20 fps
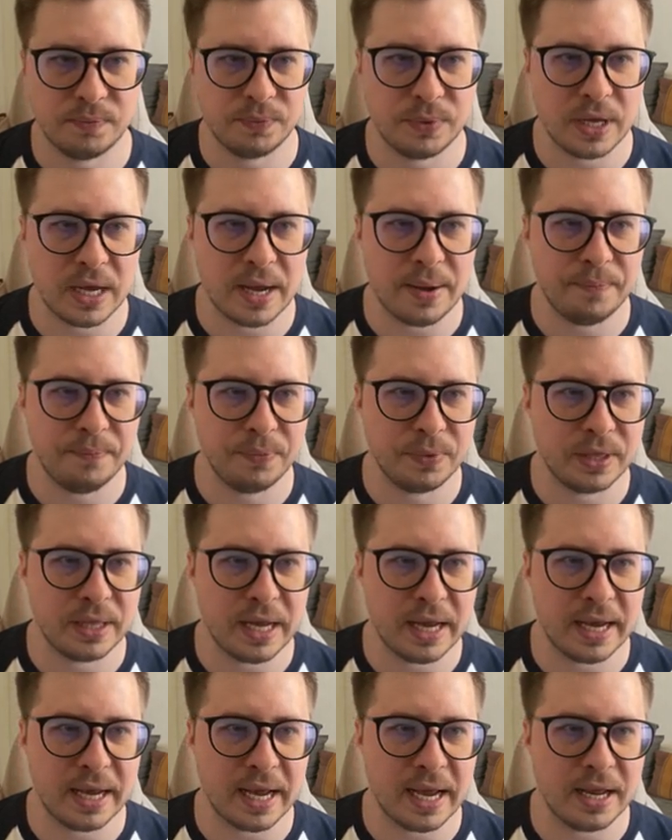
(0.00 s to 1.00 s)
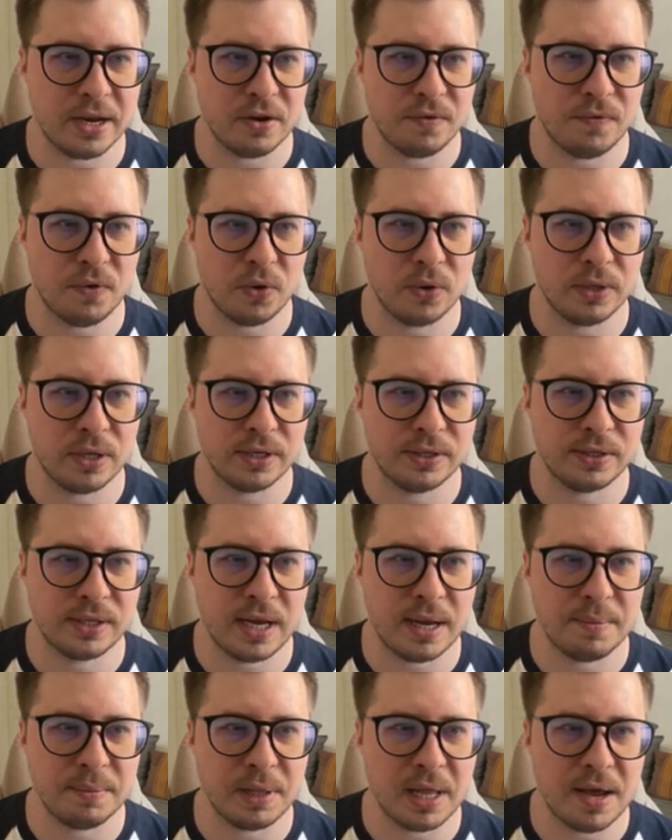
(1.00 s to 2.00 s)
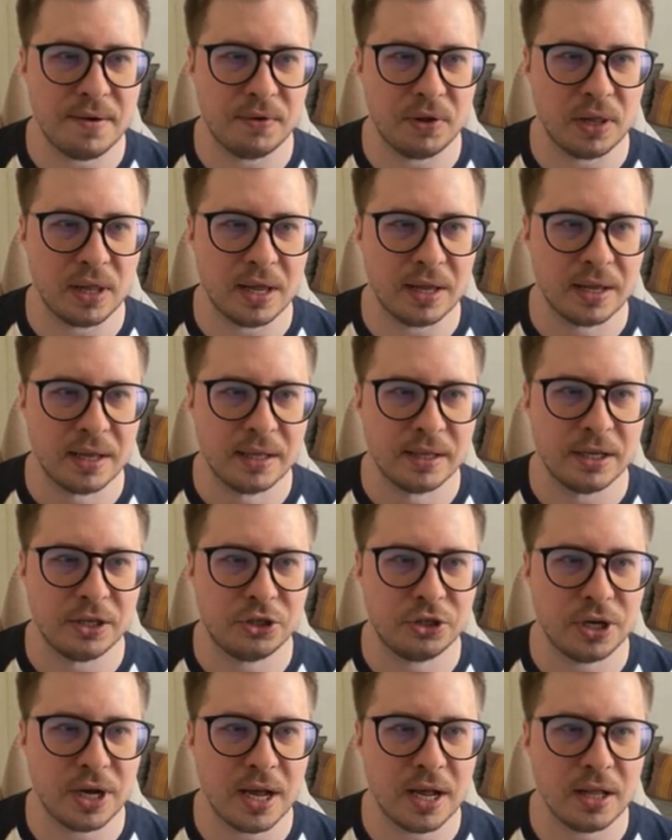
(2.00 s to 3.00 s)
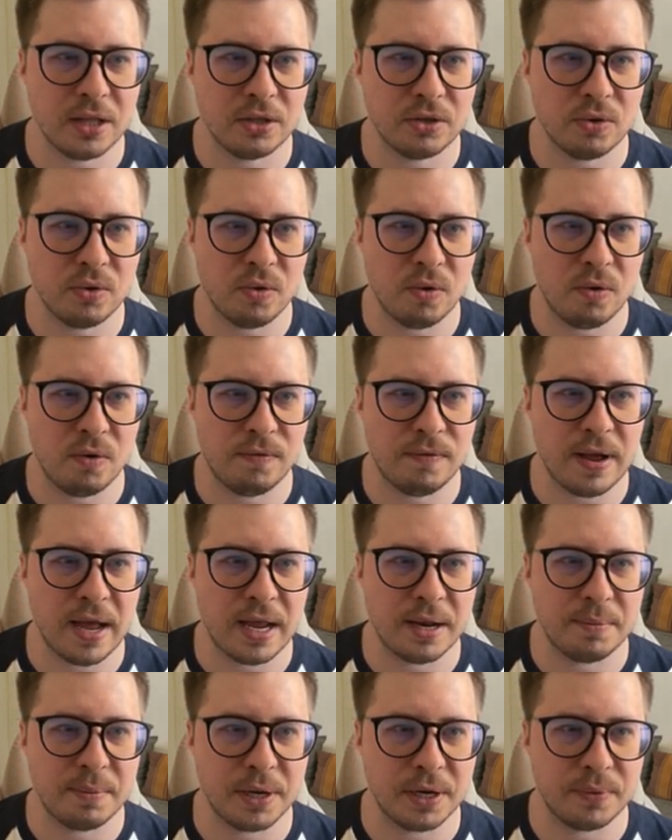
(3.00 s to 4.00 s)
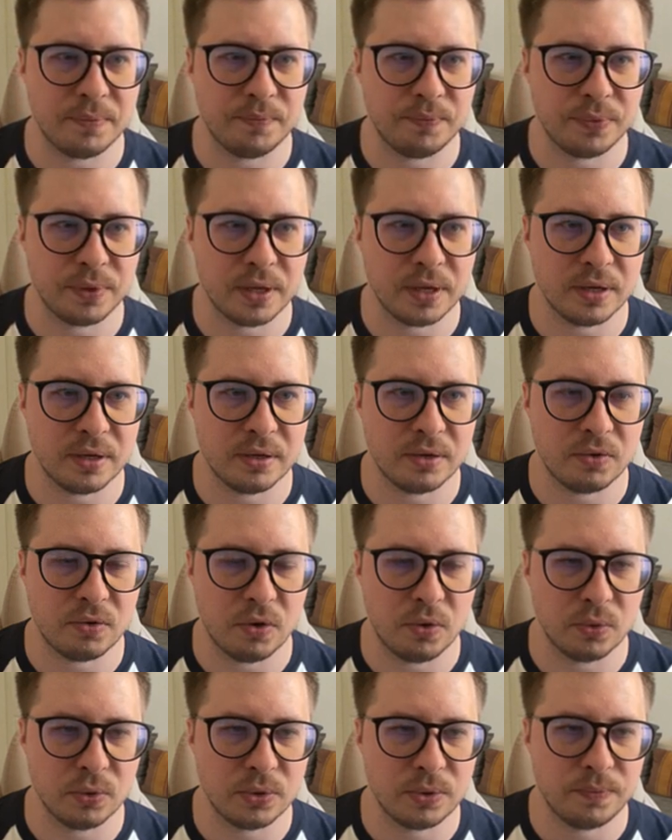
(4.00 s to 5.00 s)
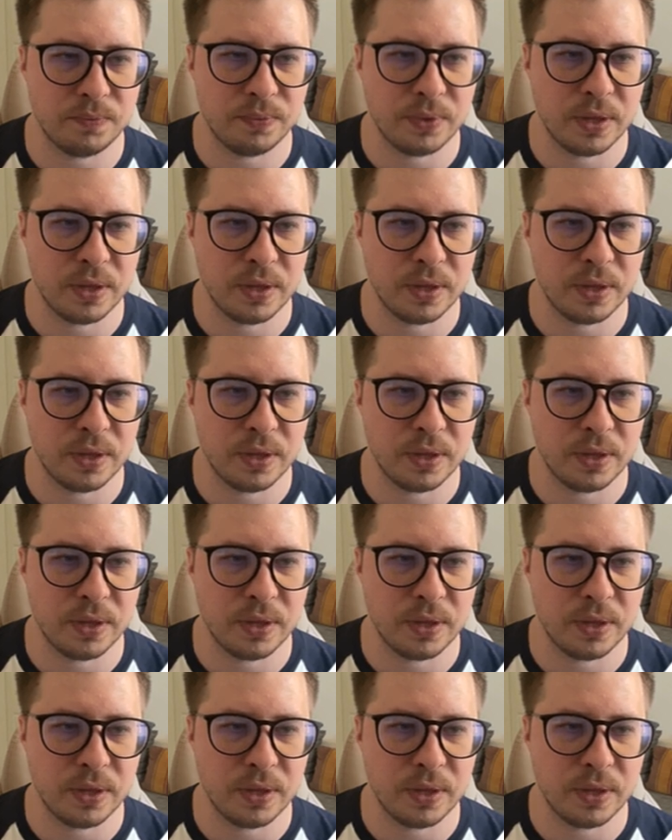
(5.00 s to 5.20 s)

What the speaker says: Yeah, they kind of on the same level, the child of admin route.